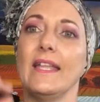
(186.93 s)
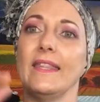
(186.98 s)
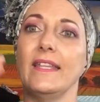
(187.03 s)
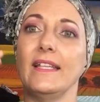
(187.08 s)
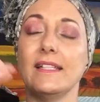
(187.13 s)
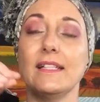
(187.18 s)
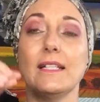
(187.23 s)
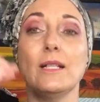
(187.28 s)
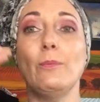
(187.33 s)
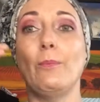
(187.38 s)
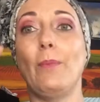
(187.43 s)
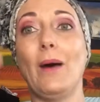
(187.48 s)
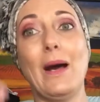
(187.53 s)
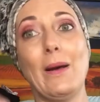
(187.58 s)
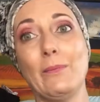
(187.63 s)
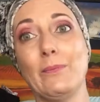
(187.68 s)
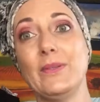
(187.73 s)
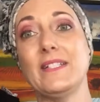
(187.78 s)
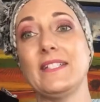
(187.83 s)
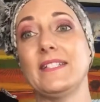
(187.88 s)
The little
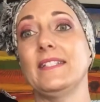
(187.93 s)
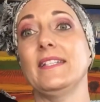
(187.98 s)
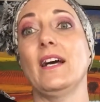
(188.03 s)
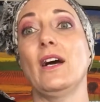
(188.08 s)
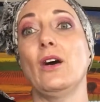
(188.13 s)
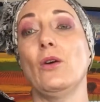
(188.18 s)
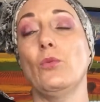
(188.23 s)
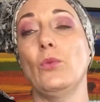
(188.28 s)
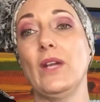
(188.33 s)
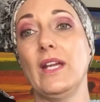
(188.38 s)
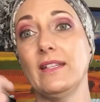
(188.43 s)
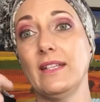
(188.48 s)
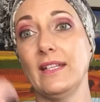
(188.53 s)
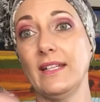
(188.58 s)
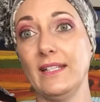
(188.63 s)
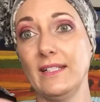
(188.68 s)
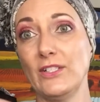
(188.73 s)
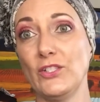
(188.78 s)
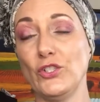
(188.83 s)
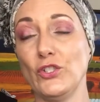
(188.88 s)
bump is now where
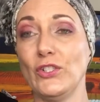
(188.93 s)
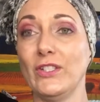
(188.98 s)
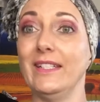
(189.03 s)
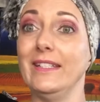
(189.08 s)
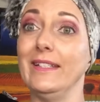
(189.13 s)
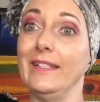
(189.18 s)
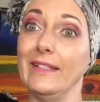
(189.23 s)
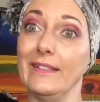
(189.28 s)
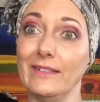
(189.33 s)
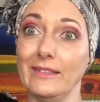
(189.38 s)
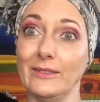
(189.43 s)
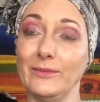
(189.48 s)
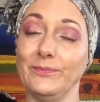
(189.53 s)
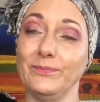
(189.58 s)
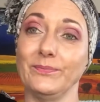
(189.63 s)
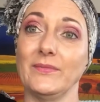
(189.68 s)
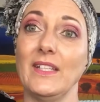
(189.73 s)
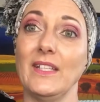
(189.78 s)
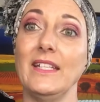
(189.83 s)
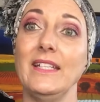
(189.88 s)
they insert the needle.
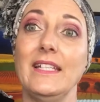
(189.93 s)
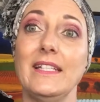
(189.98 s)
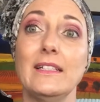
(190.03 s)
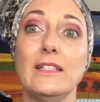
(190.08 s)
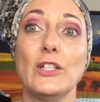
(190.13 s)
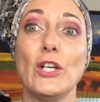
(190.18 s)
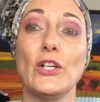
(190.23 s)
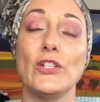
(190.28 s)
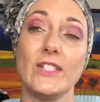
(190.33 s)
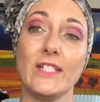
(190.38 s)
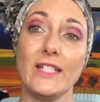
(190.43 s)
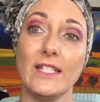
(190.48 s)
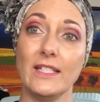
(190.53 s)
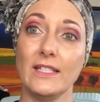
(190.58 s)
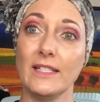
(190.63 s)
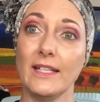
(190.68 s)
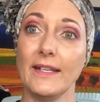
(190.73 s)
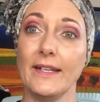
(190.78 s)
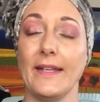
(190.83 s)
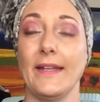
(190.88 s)
The needle goes
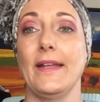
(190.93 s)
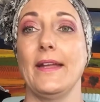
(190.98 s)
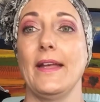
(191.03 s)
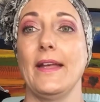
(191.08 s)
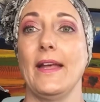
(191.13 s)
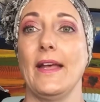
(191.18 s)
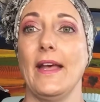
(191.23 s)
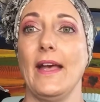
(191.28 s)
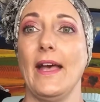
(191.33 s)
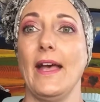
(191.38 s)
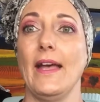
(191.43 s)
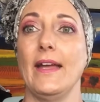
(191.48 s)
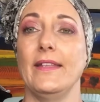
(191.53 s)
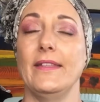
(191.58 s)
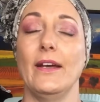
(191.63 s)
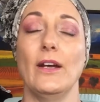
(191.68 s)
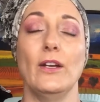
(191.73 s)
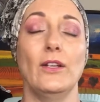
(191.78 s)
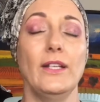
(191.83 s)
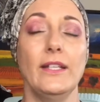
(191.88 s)
in,
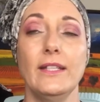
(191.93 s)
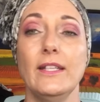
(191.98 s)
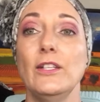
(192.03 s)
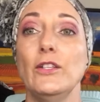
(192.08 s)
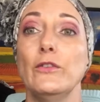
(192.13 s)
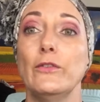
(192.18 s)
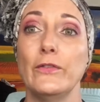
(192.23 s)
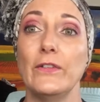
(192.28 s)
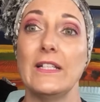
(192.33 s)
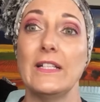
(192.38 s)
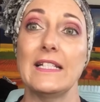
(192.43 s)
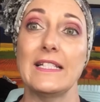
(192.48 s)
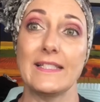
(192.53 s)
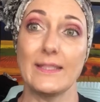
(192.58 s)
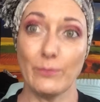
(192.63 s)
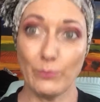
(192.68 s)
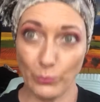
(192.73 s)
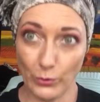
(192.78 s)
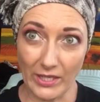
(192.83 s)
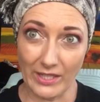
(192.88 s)
and the only thing you feel is
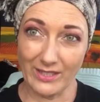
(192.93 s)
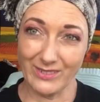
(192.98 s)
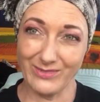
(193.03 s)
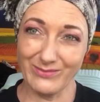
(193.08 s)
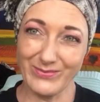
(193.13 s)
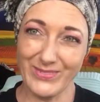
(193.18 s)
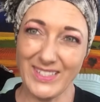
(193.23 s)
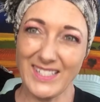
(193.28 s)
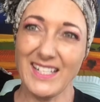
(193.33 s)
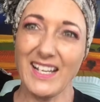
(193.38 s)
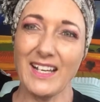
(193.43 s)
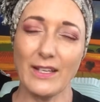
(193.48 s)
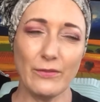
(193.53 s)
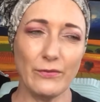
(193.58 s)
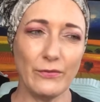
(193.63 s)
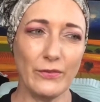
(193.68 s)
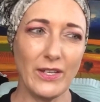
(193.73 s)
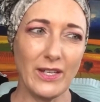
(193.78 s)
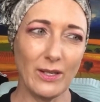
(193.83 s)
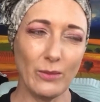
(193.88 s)
a prick. It's like a
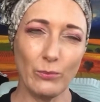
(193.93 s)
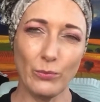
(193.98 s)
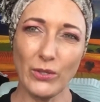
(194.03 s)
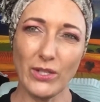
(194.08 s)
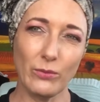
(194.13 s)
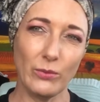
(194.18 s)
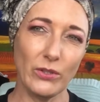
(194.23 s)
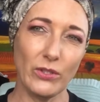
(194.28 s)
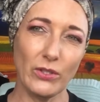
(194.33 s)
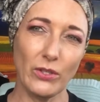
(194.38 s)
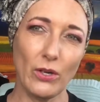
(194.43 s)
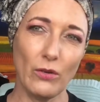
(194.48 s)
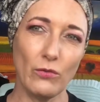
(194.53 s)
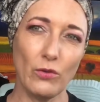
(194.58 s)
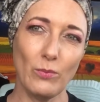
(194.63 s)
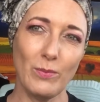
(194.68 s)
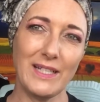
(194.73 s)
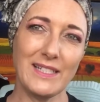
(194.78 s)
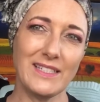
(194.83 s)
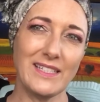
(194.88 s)
finger prick when you go
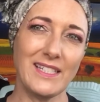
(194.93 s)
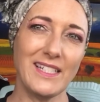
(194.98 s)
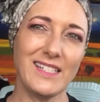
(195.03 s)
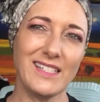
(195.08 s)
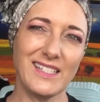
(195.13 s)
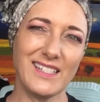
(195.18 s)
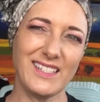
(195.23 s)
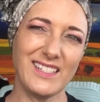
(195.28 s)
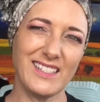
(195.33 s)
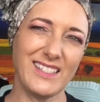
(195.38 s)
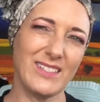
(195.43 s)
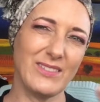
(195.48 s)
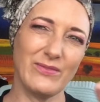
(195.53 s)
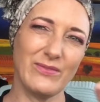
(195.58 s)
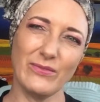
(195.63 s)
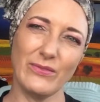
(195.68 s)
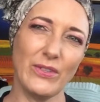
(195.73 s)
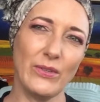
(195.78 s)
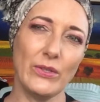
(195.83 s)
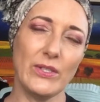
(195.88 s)
for blood tests. It's
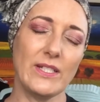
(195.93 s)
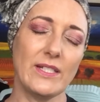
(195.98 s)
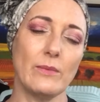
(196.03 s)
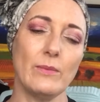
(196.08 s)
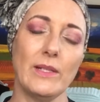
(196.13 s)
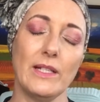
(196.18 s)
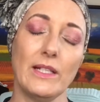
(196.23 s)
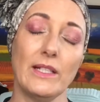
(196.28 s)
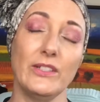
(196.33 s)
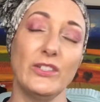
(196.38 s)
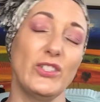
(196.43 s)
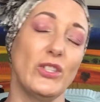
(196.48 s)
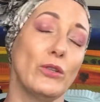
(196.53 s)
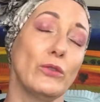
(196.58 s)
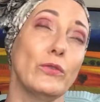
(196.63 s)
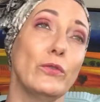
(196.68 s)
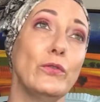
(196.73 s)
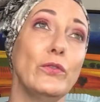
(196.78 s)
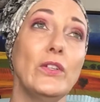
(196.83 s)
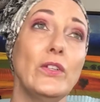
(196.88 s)
very similar. You
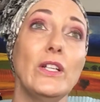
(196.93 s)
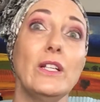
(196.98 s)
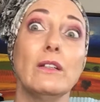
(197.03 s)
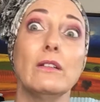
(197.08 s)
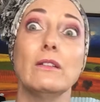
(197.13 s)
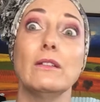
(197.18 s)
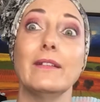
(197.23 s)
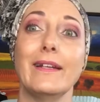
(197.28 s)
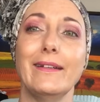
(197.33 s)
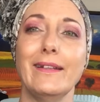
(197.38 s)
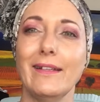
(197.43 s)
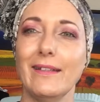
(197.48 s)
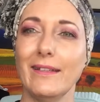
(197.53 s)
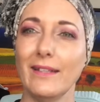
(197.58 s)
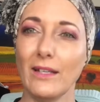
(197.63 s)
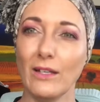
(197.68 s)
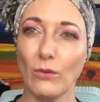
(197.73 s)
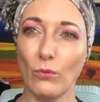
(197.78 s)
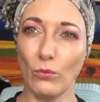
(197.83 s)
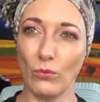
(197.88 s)
don't feel
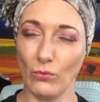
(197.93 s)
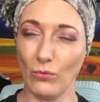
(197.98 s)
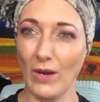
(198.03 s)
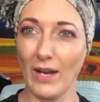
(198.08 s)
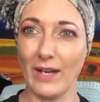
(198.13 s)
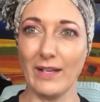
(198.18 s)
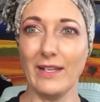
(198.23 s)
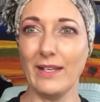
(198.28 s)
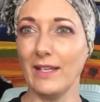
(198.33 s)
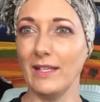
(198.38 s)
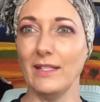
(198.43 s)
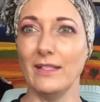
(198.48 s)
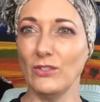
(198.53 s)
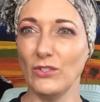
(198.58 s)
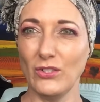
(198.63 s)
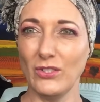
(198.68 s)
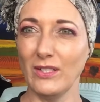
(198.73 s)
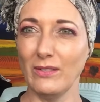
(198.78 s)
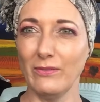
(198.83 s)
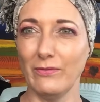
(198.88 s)
anything running
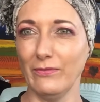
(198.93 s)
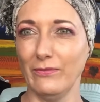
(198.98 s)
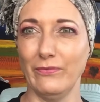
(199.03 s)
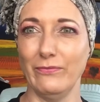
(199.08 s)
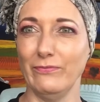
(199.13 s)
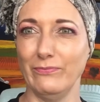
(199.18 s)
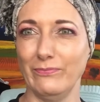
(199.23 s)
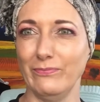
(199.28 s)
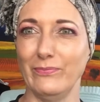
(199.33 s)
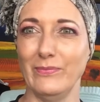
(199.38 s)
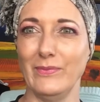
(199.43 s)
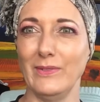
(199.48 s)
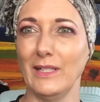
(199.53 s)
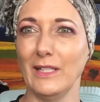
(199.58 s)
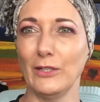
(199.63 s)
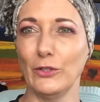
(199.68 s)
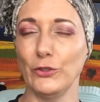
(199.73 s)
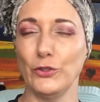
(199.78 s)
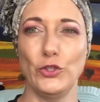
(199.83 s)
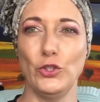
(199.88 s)
into the
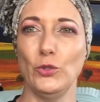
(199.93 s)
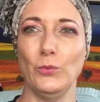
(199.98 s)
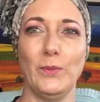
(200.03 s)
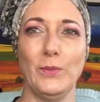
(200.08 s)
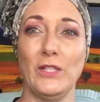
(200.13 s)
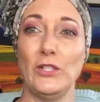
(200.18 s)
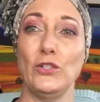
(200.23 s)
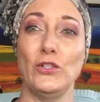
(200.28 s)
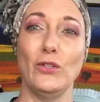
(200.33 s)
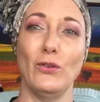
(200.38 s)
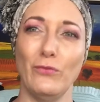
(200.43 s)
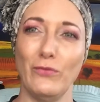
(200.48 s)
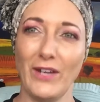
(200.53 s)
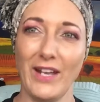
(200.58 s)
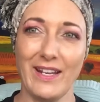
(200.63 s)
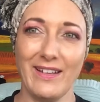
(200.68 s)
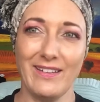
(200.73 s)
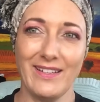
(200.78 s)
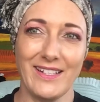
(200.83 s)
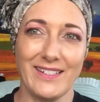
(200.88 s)
little tube into your
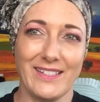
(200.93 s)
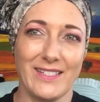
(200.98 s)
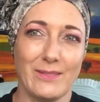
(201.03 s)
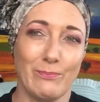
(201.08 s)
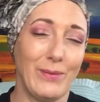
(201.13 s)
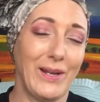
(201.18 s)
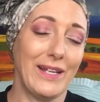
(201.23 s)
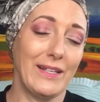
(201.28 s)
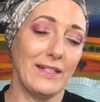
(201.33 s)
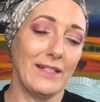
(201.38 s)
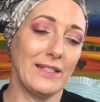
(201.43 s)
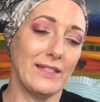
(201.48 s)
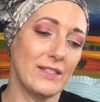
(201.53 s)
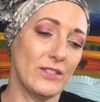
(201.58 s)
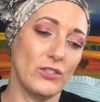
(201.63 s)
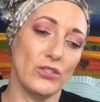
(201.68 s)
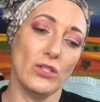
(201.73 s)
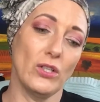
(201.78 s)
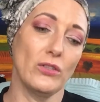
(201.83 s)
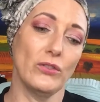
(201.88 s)
vein. That's
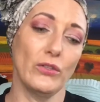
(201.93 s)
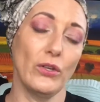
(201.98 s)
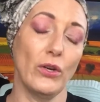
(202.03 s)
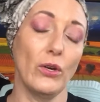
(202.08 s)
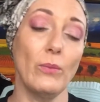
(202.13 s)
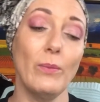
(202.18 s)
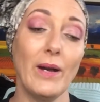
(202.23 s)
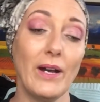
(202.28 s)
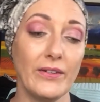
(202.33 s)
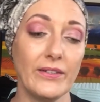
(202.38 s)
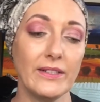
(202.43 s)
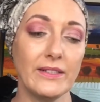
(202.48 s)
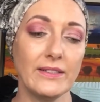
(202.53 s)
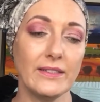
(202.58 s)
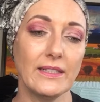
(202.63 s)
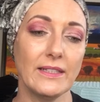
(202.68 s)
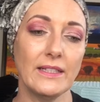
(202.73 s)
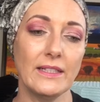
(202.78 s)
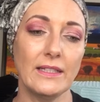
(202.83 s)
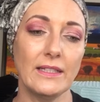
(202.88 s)
painless. You don't know about it.